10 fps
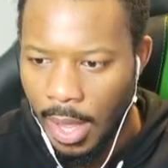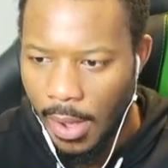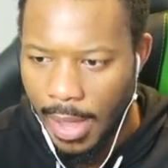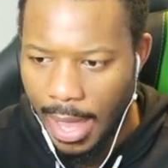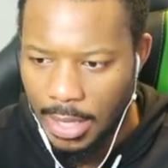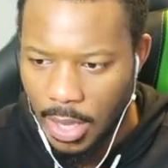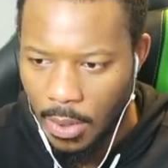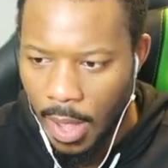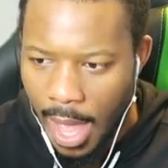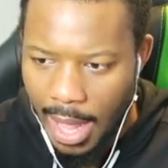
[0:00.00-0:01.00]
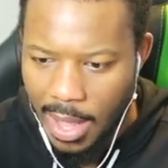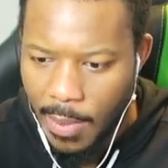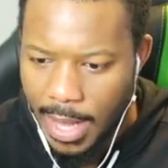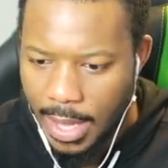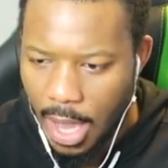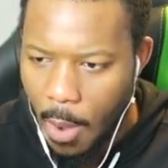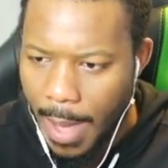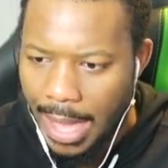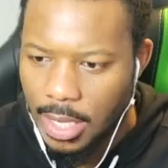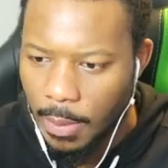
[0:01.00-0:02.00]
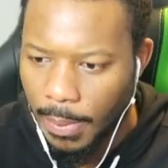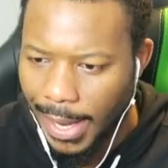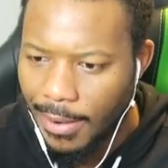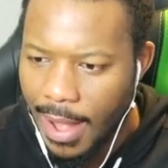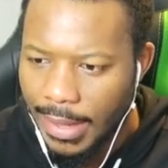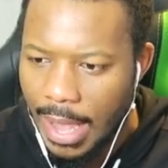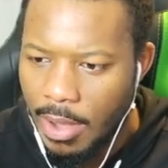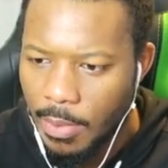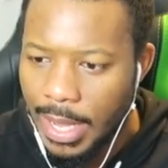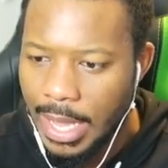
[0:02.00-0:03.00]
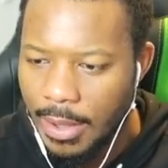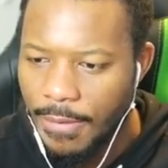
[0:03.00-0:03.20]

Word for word: Okay, so I think we need to go back to the playground now and we need to